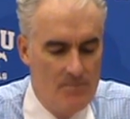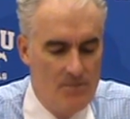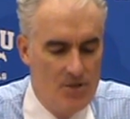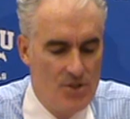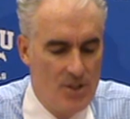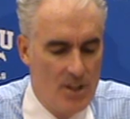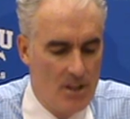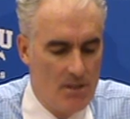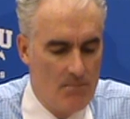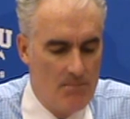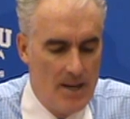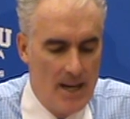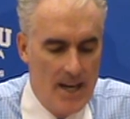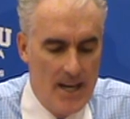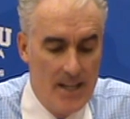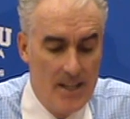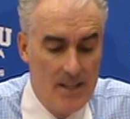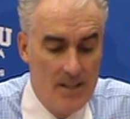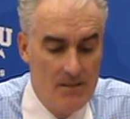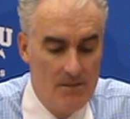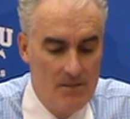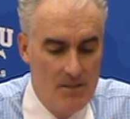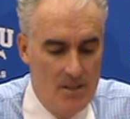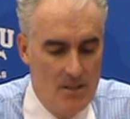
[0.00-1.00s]

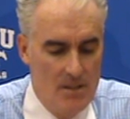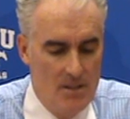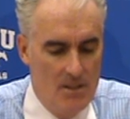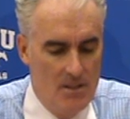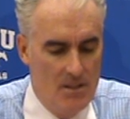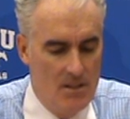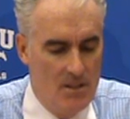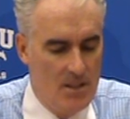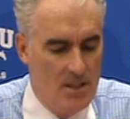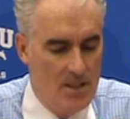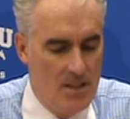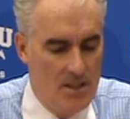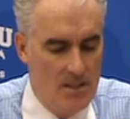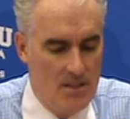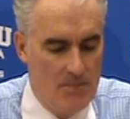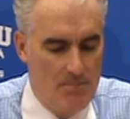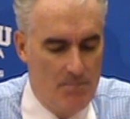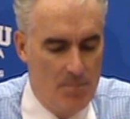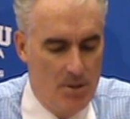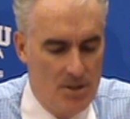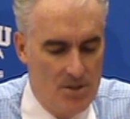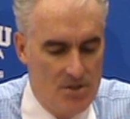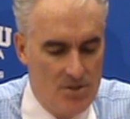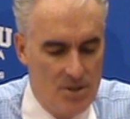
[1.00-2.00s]
Jeremiah
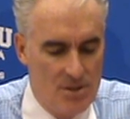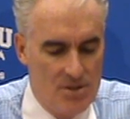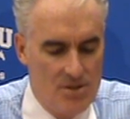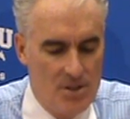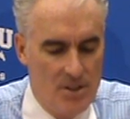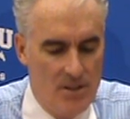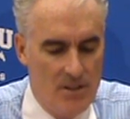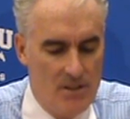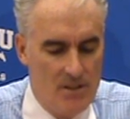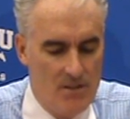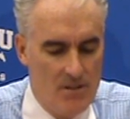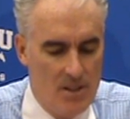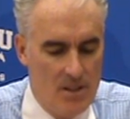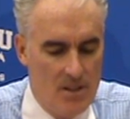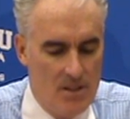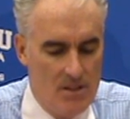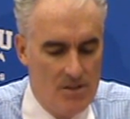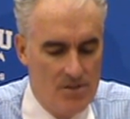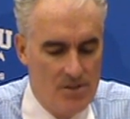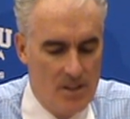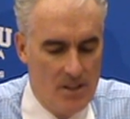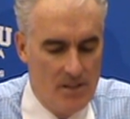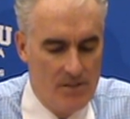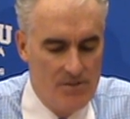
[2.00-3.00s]
puts us
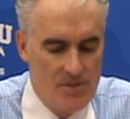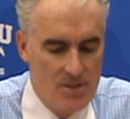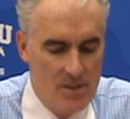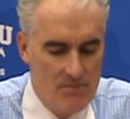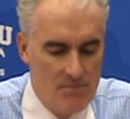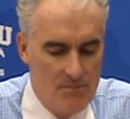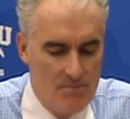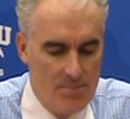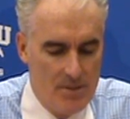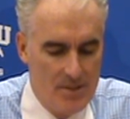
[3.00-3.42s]
ourselves in